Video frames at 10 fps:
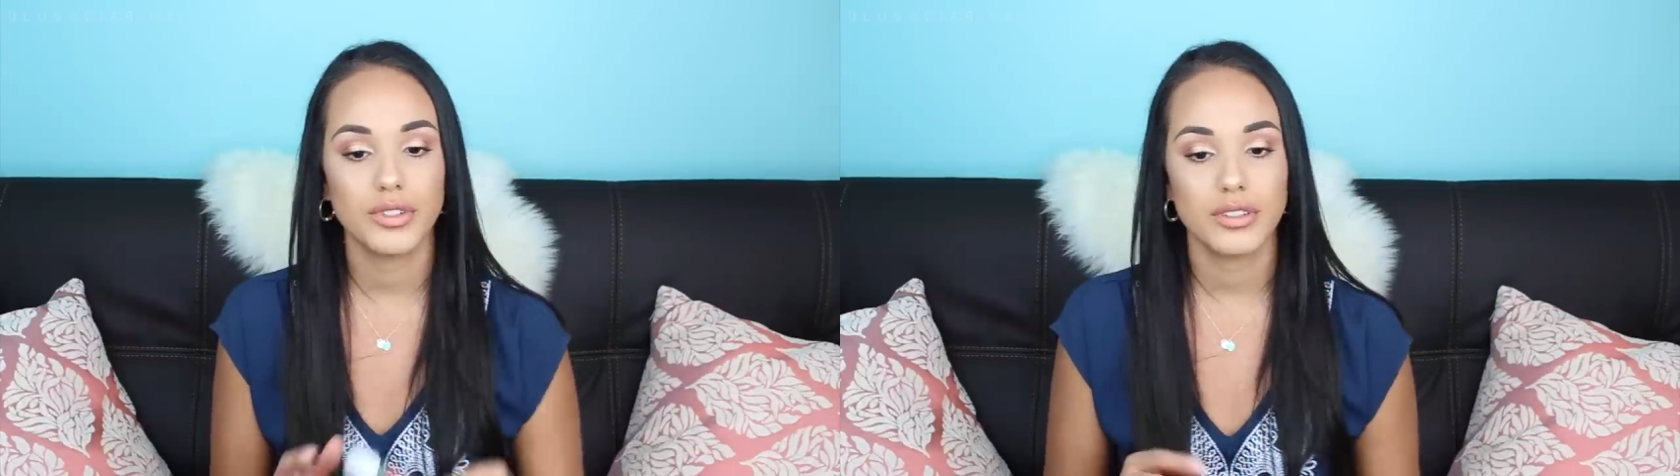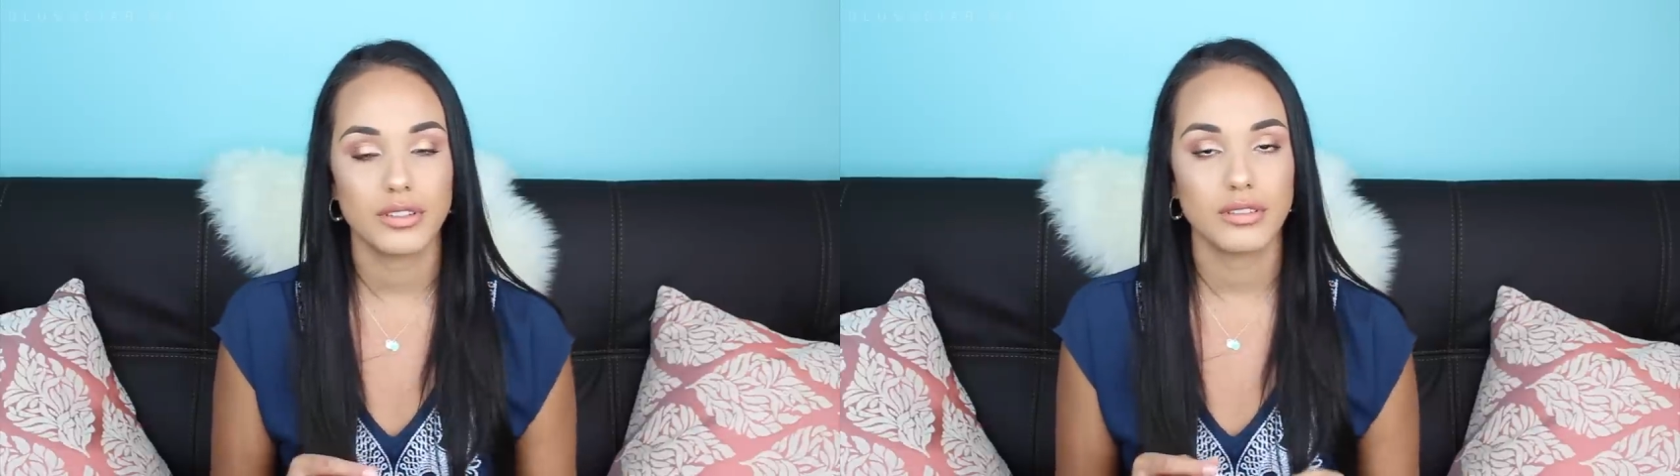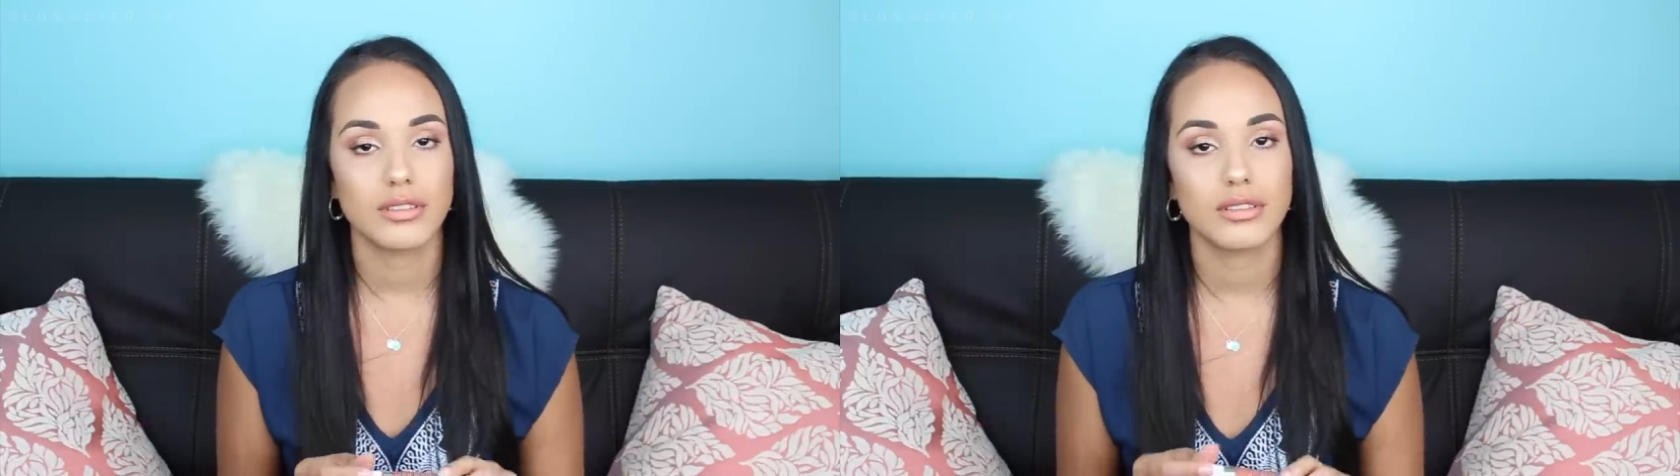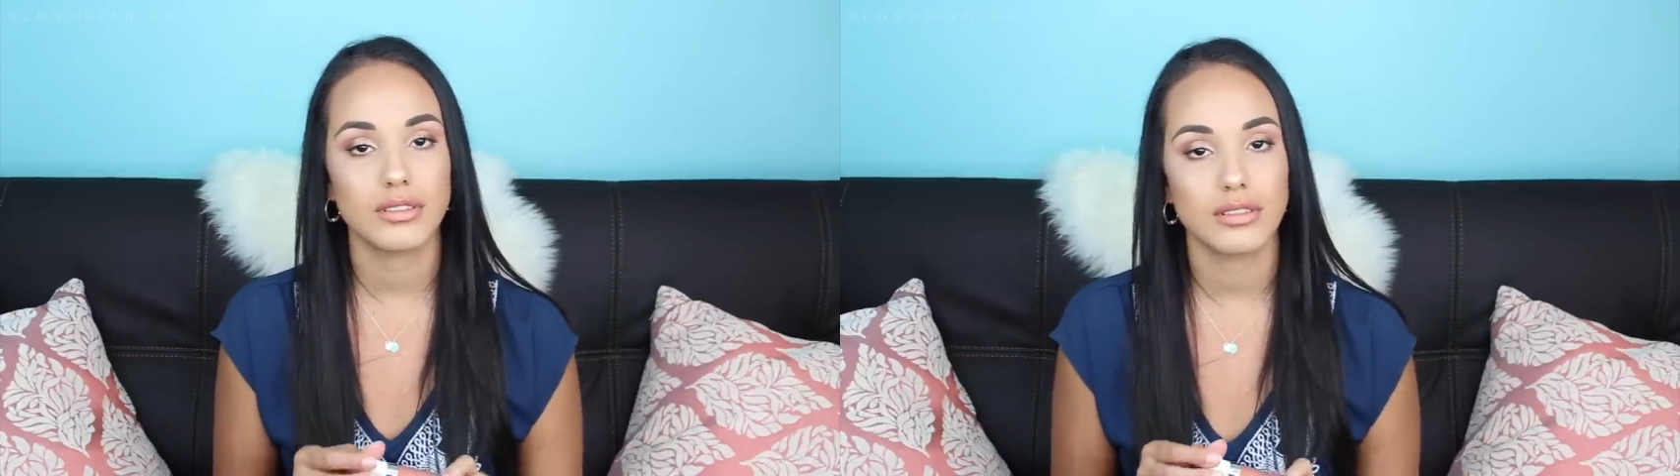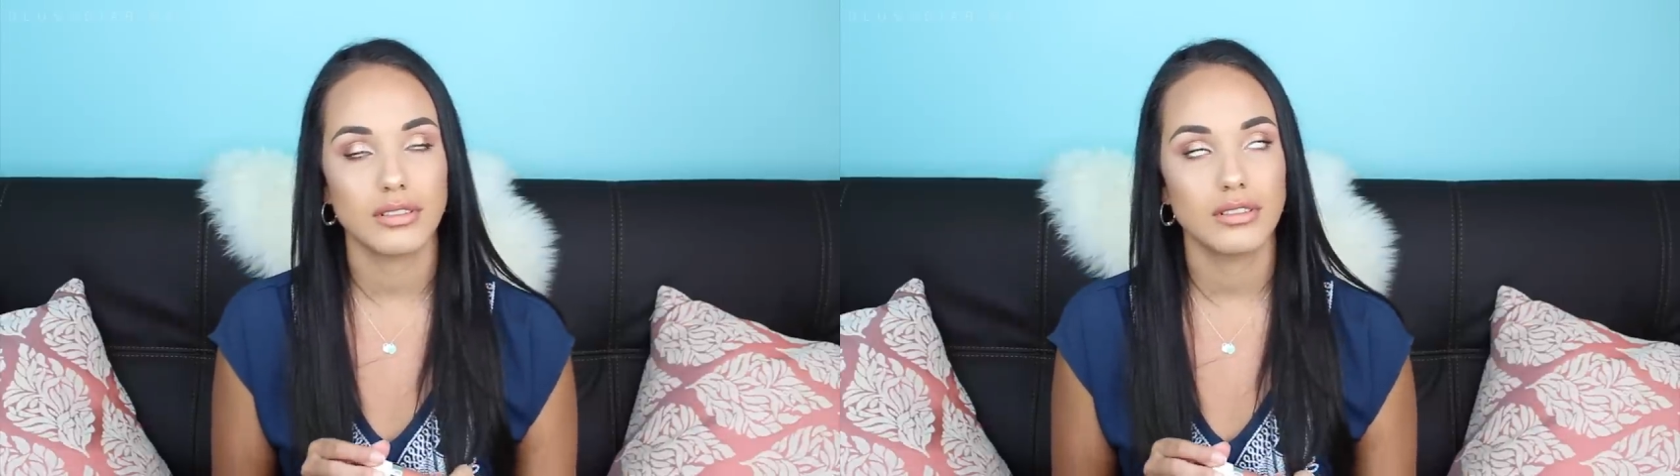was
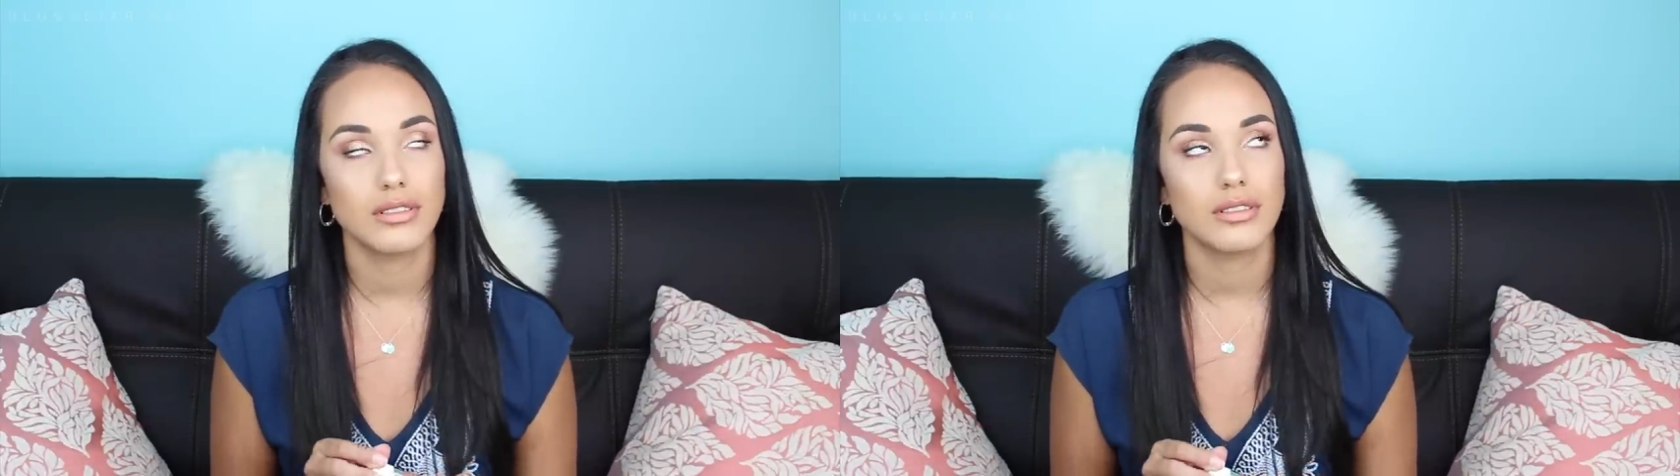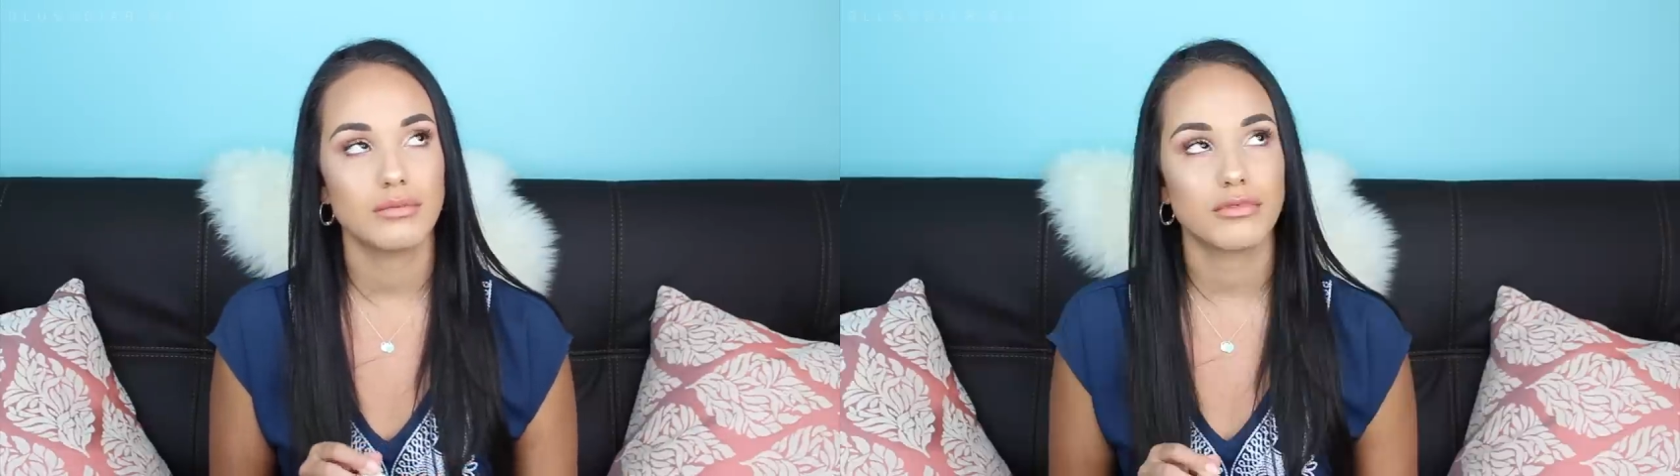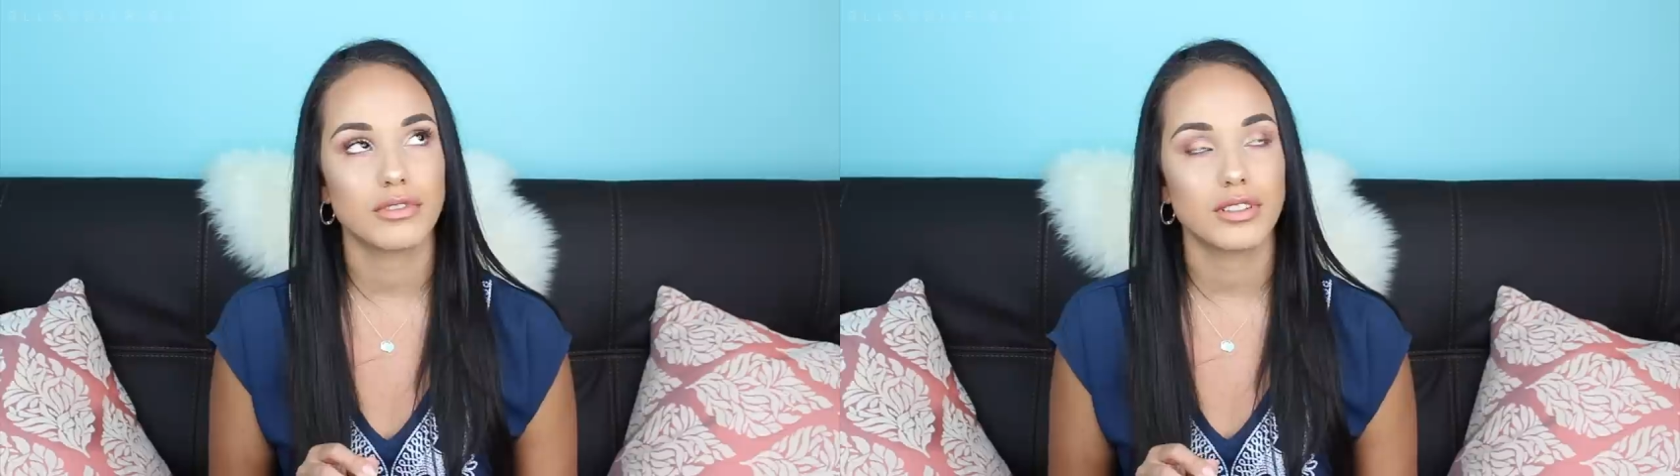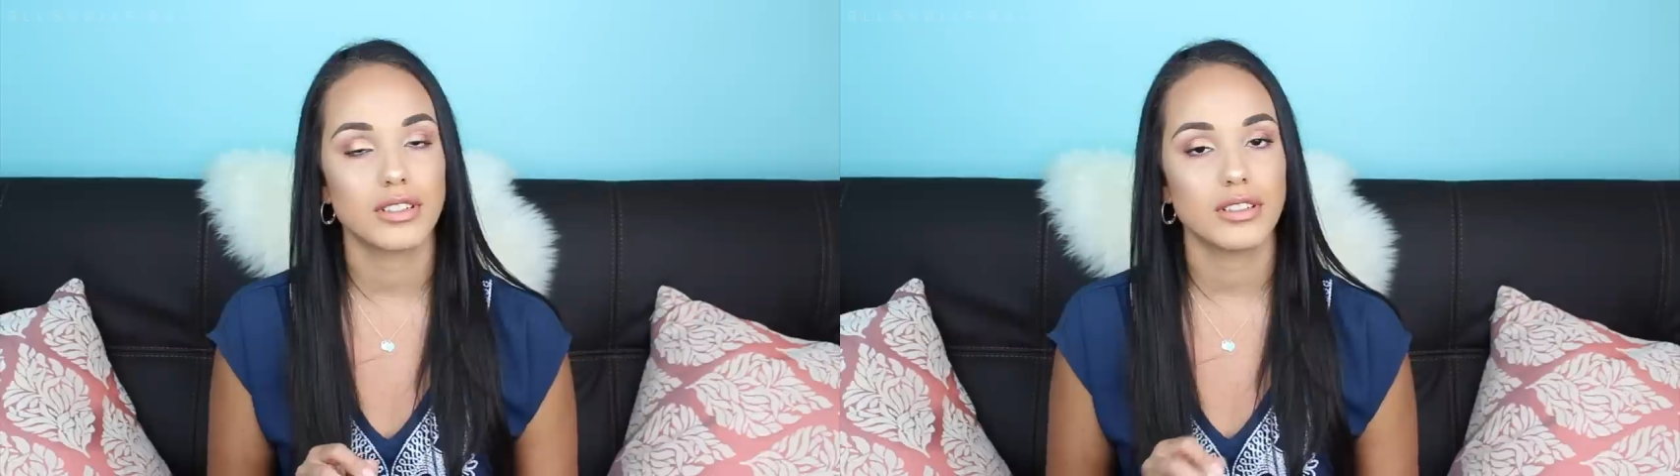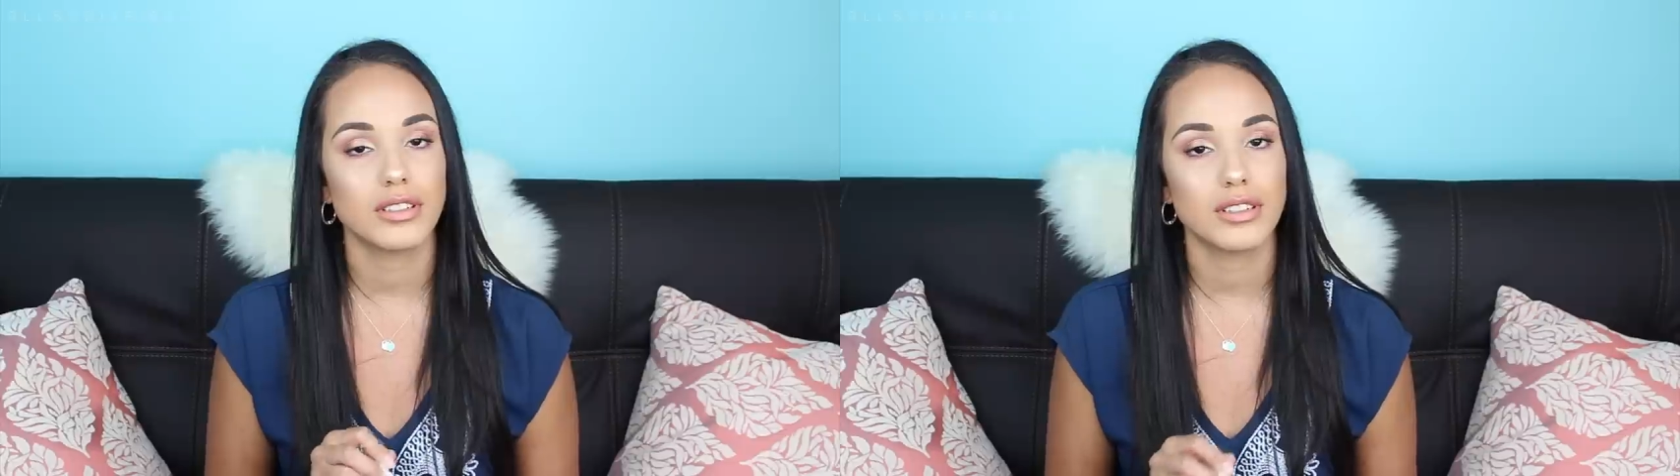just so
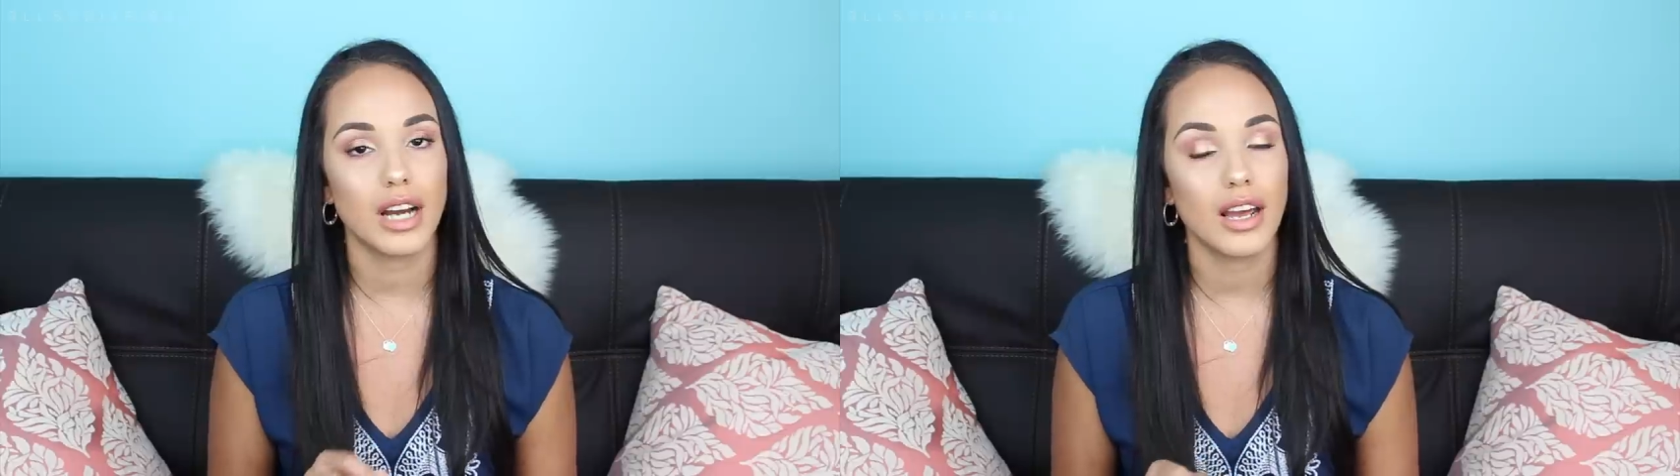pretty.